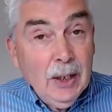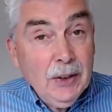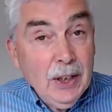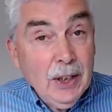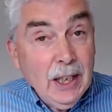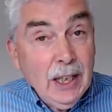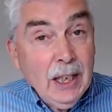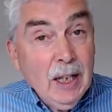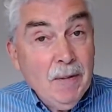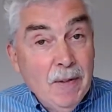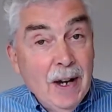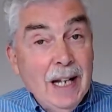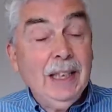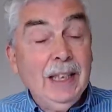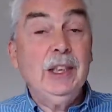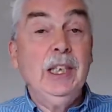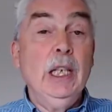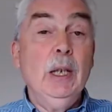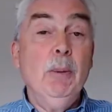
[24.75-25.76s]
the
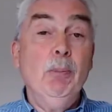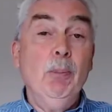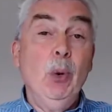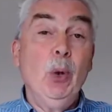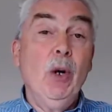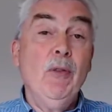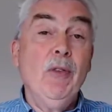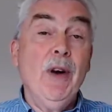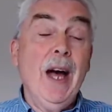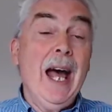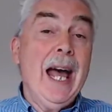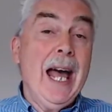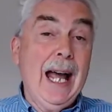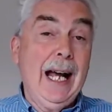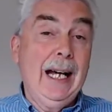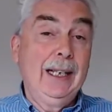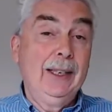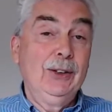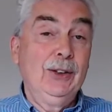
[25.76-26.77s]
events in the book of
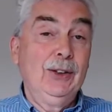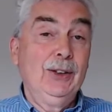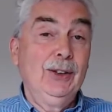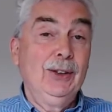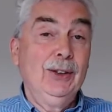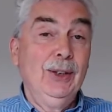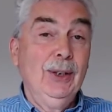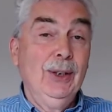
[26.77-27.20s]
Acts.